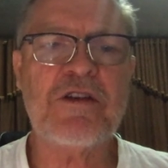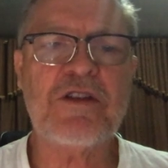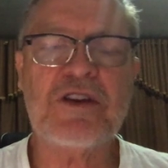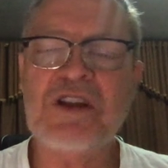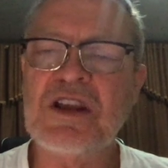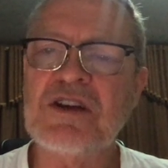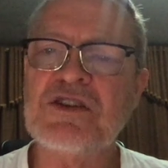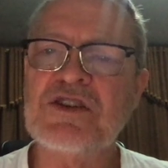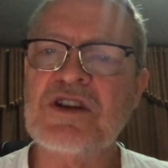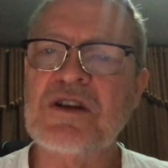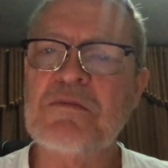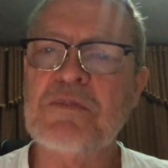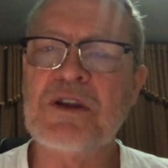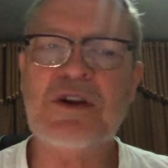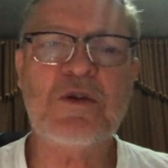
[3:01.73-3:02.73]
the
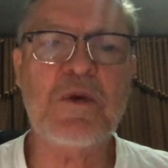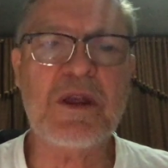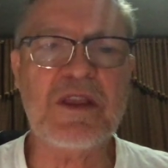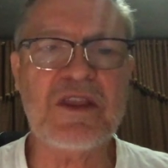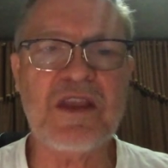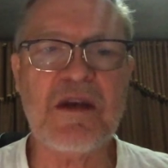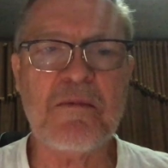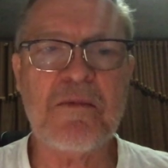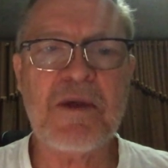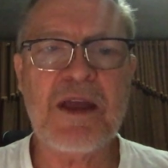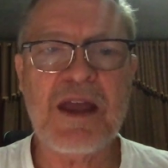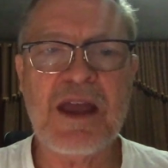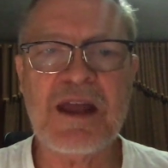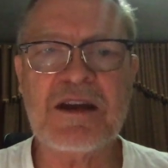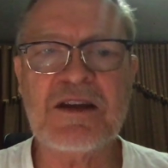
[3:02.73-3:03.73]
tension between them
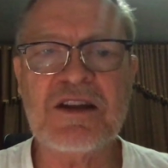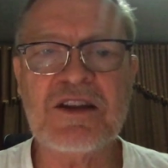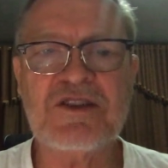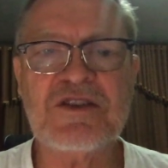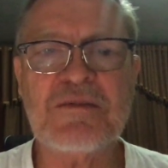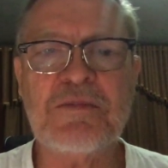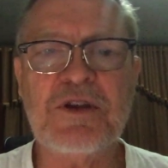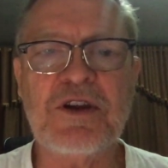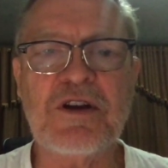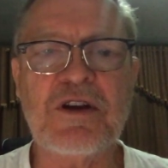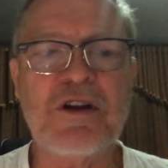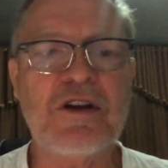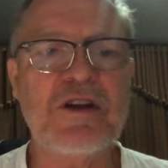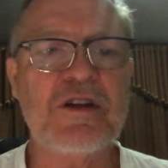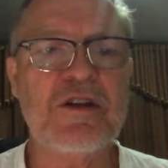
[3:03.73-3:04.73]
had
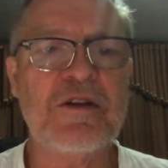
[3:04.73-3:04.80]
disappeared.